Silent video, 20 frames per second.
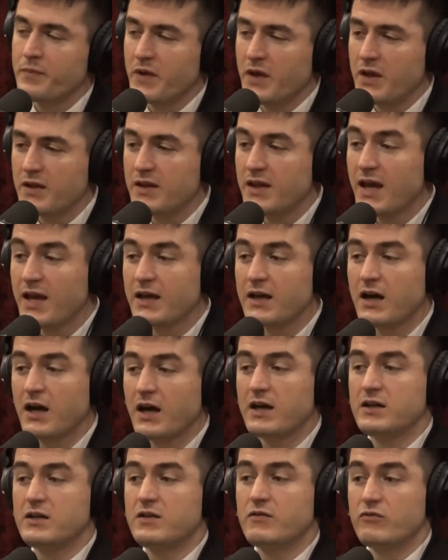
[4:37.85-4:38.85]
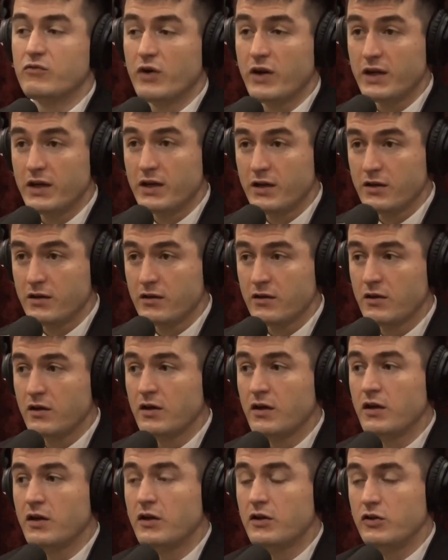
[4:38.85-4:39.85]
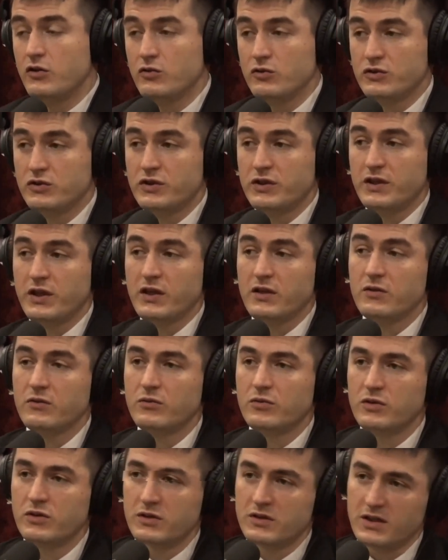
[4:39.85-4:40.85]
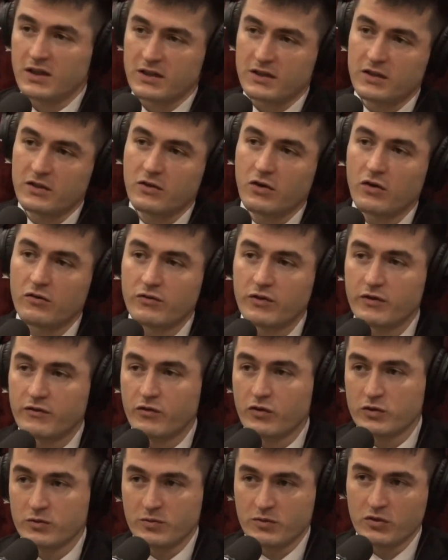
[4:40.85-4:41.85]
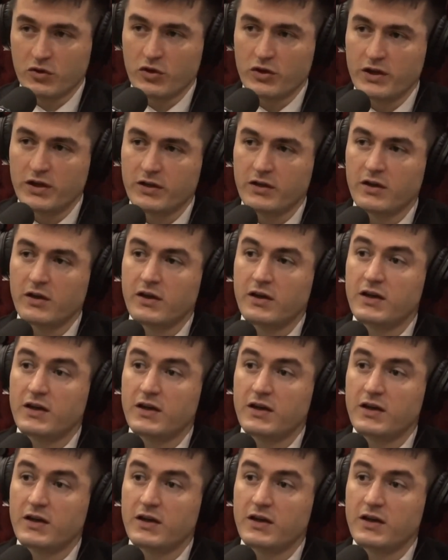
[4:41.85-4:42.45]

and that kind of ranking, used together with a technique called reinforcement learning,